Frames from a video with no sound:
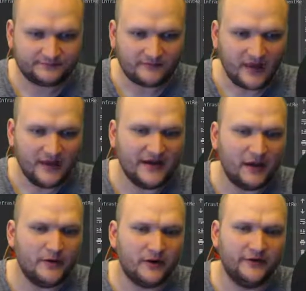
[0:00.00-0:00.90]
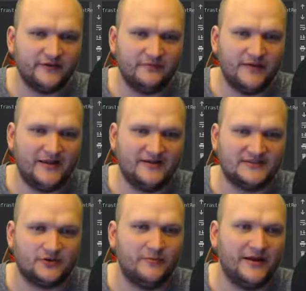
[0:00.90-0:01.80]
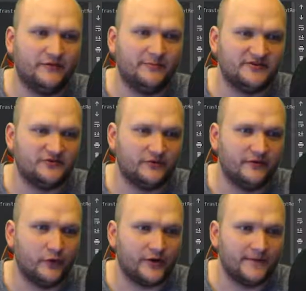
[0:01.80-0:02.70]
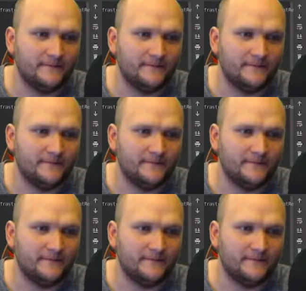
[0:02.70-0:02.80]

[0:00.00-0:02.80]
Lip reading: And now we are going to make this comment repository working.